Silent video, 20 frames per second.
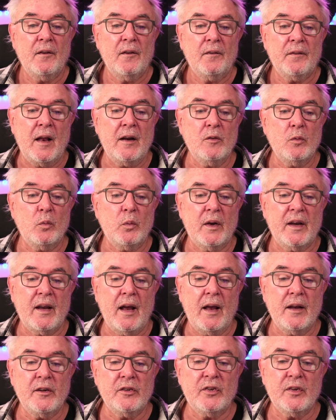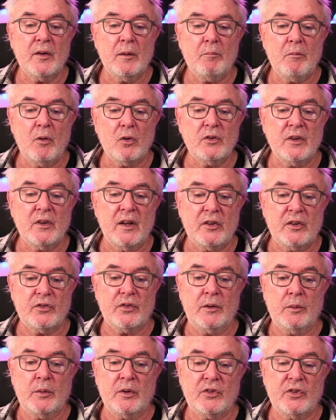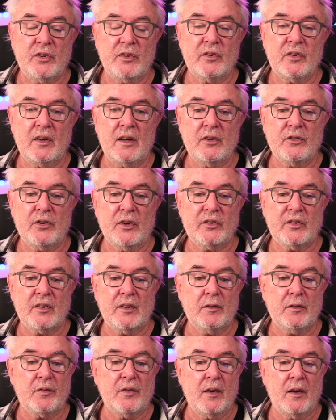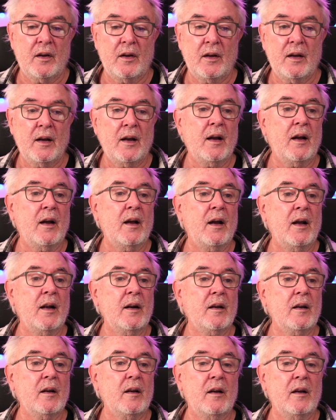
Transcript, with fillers: Then we get into modern history, which is interesting for our,